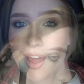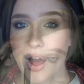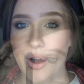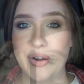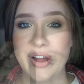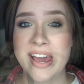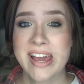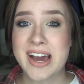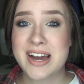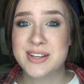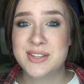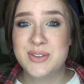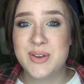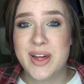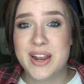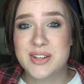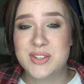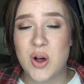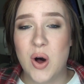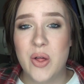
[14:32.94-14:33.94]
Okay guys, so
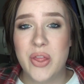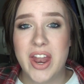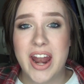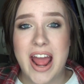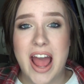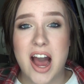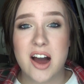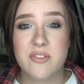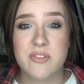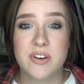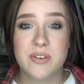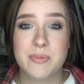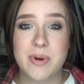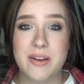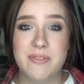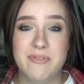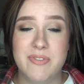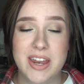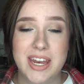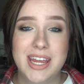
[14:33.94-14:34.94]
that is all that I have for
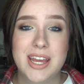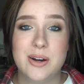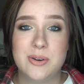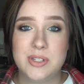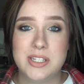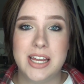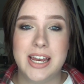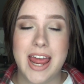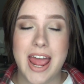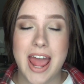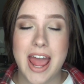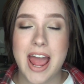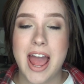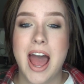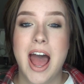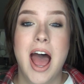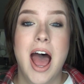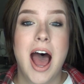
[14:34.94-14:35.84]
my video today.